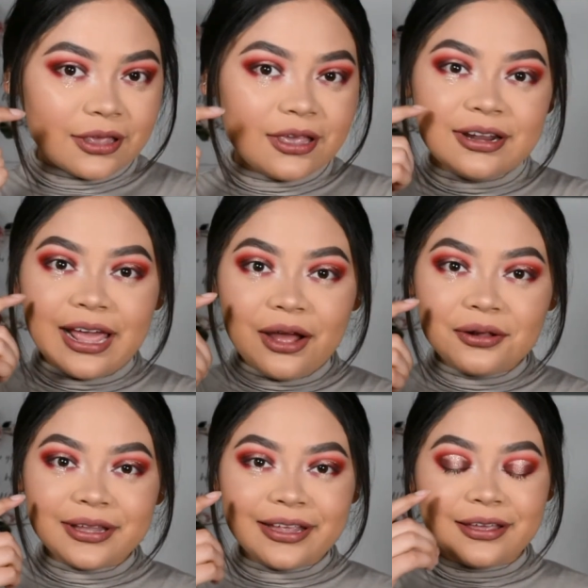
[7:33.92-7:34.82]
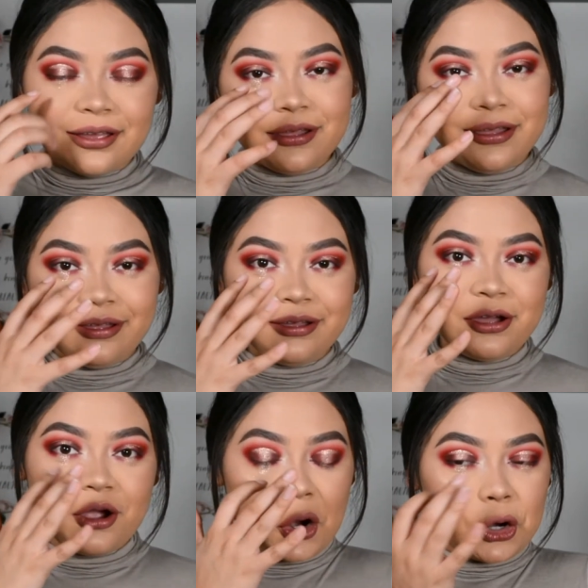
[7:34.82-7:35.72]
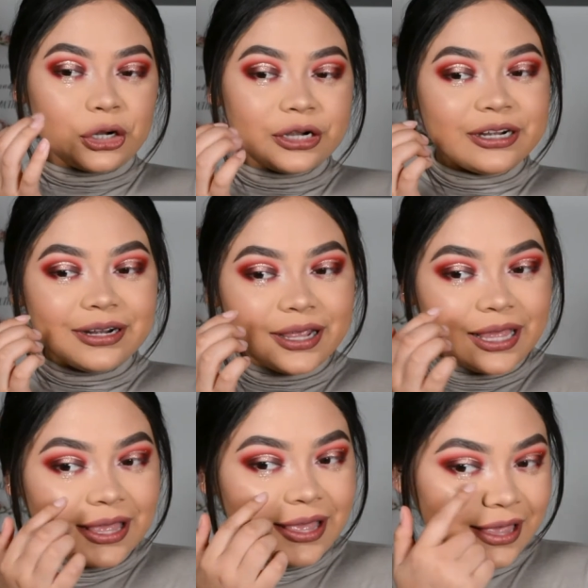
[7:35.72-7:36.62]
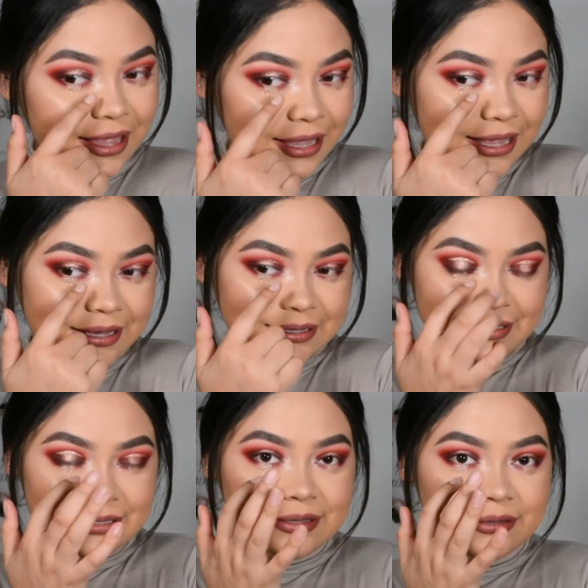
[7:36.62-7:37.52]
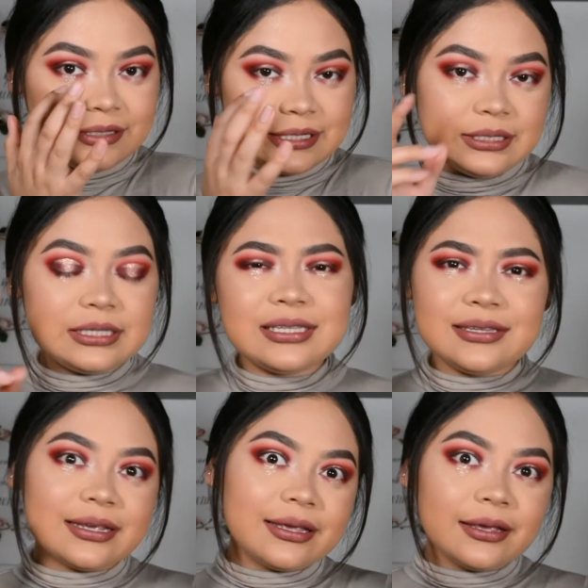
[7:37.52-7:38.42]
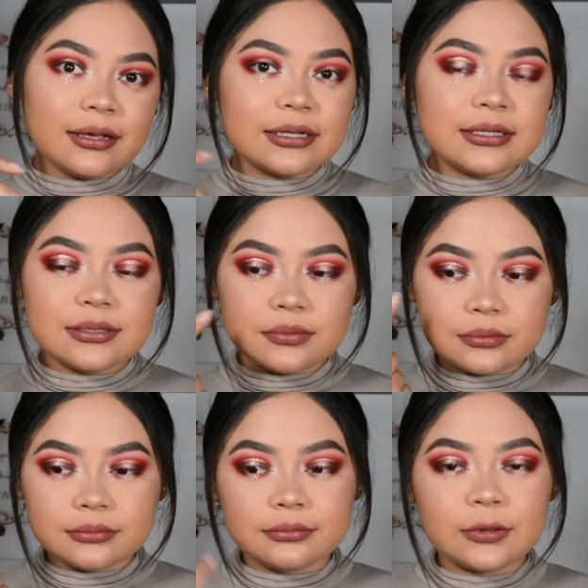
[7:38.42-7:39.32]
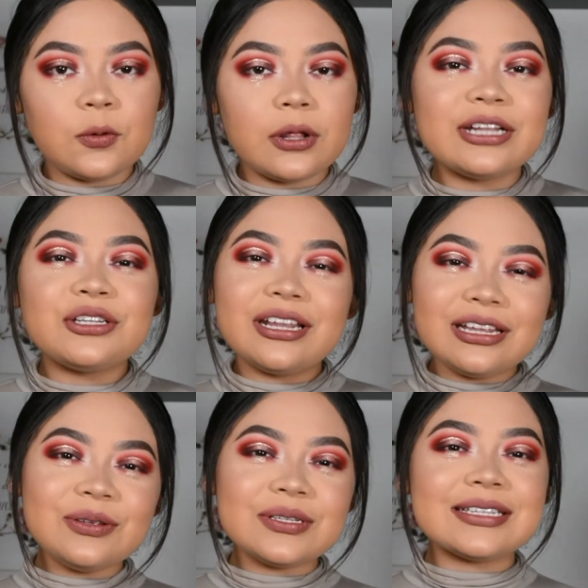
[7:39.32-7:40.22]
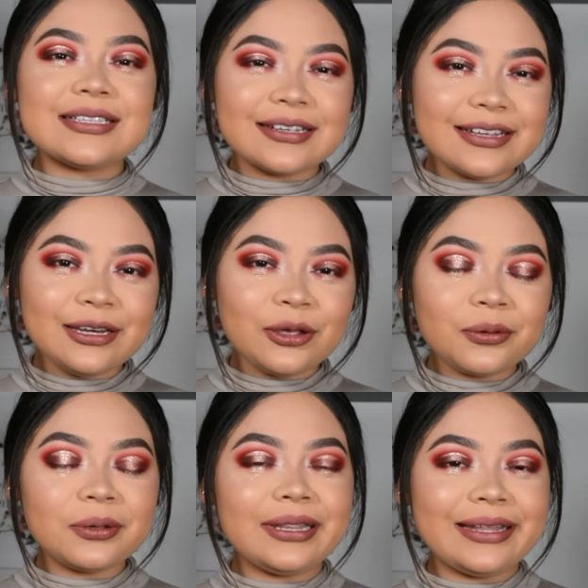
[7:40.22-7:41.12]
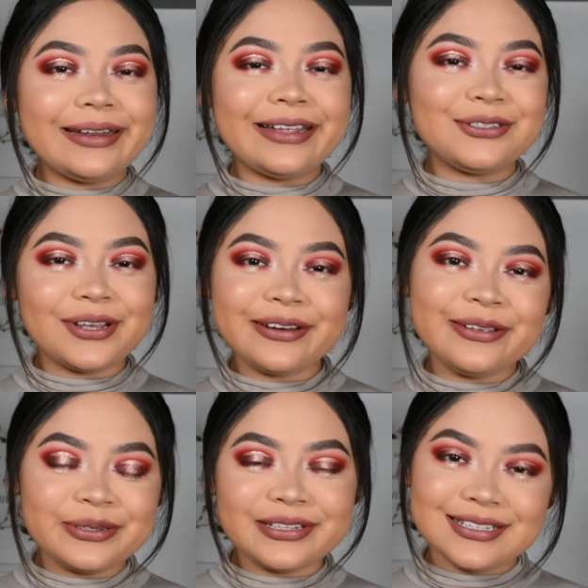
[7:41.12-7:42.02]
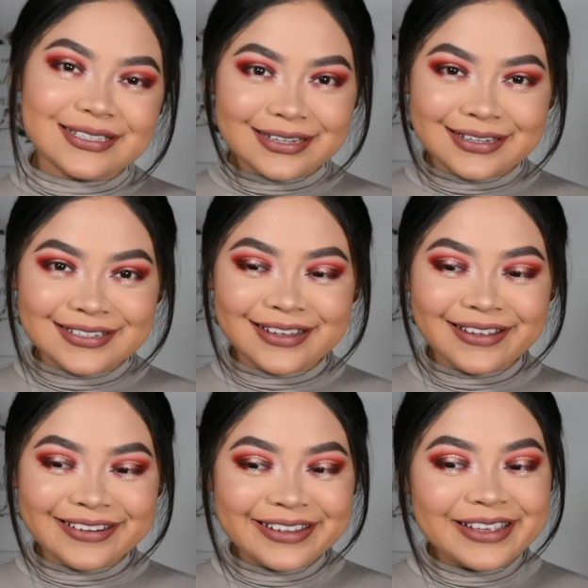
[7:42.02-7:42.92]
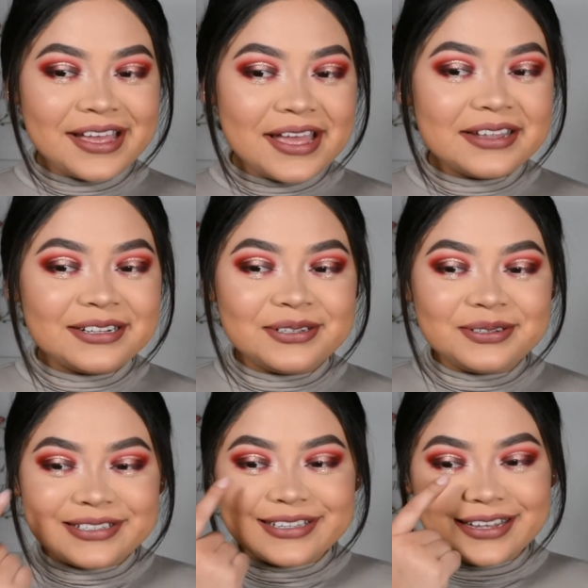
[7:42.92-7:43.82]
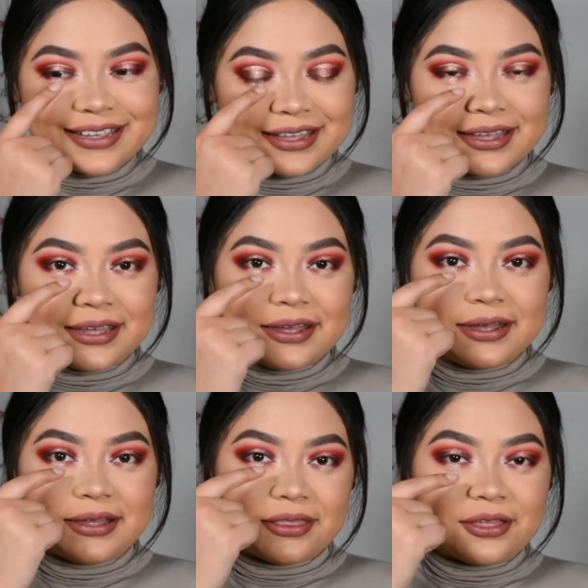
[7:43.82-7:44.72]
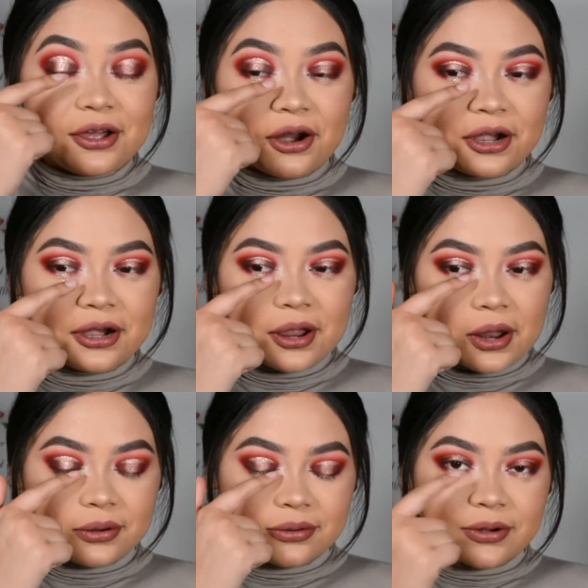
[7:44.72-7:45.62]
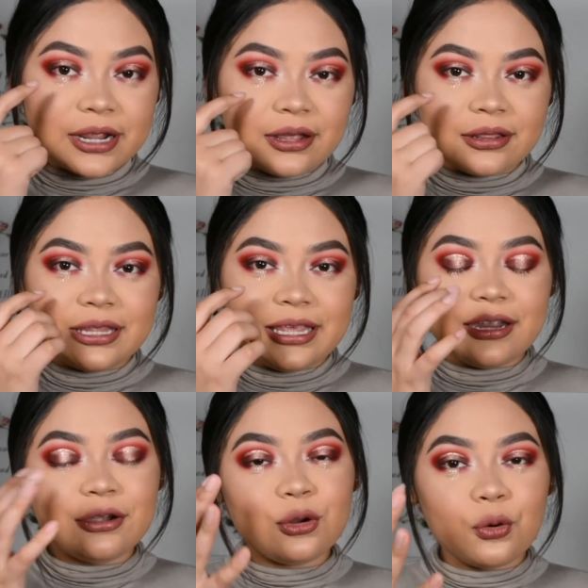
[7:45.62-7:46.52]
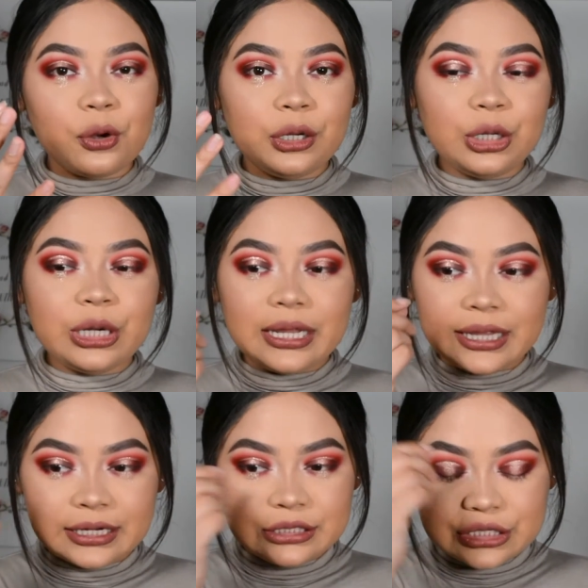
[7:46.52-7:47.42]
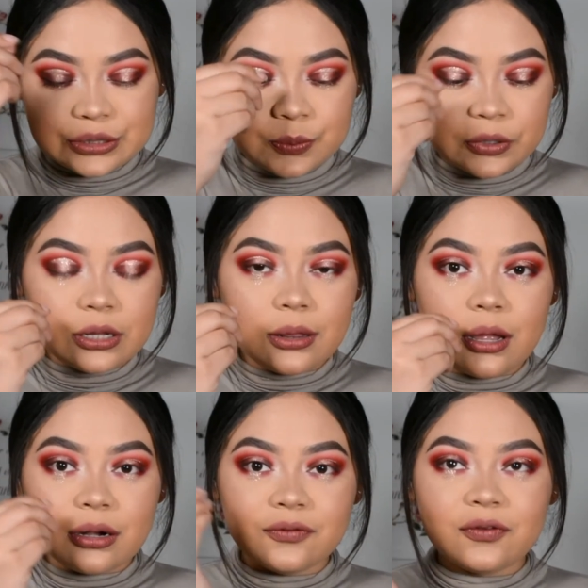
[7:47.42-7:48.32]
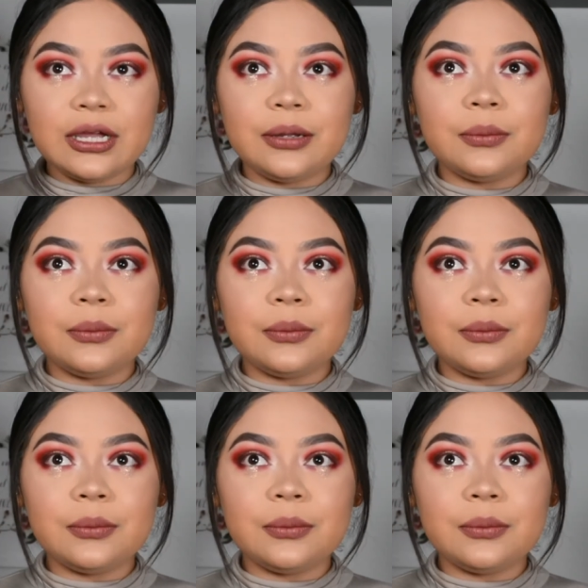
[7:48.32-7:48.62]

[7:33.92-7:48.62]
cut out like a heart and stick it, because, well, I try to use a sticky note and then I try to use the sticky side to stick the heart right on the inner corner, and then just put a lot of,